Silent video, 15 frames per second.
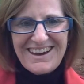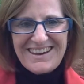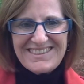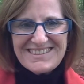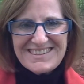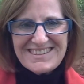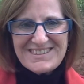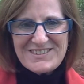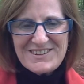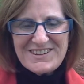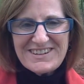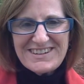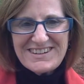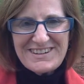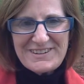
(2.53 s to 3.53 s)
Hi, this is
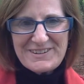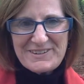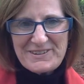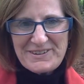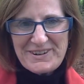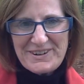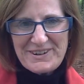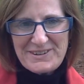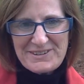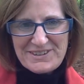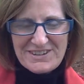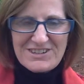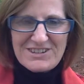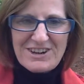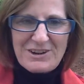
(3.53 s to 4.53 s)
Dawn here
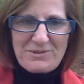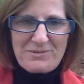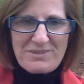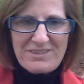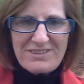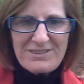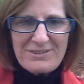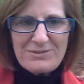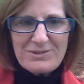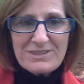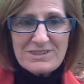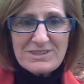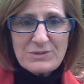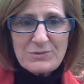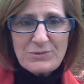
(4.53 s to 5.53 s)
to share with you a
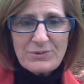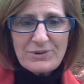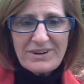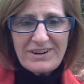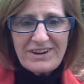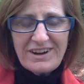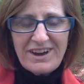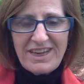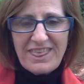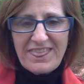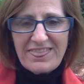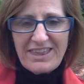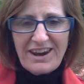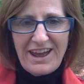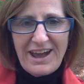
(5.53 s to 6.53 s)
story
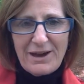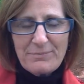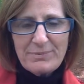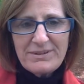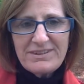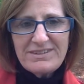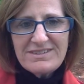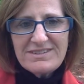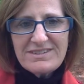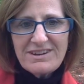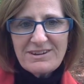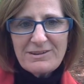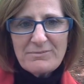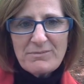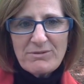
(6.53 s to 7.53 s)
that happened
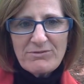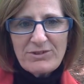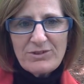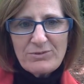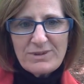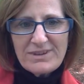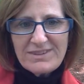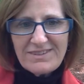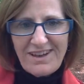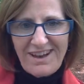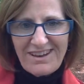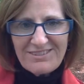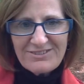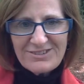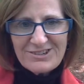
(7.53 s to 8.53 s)
a few weeks
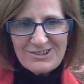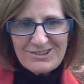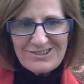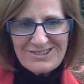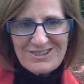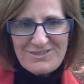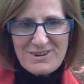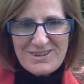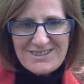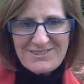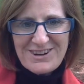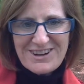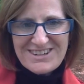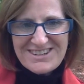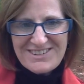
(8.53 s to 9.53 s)
after the
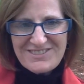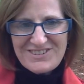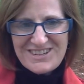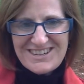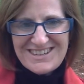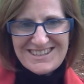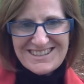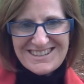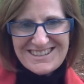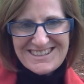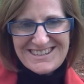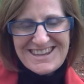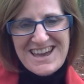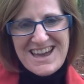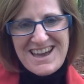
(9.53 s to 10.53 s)
resurrection of
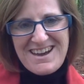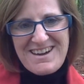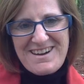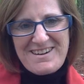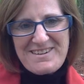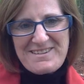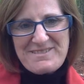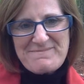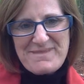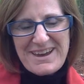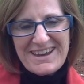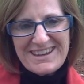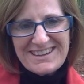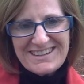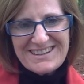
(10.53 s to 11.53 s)
Jesus,
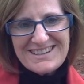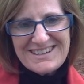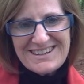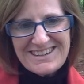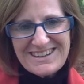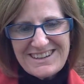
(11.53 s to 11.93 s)
and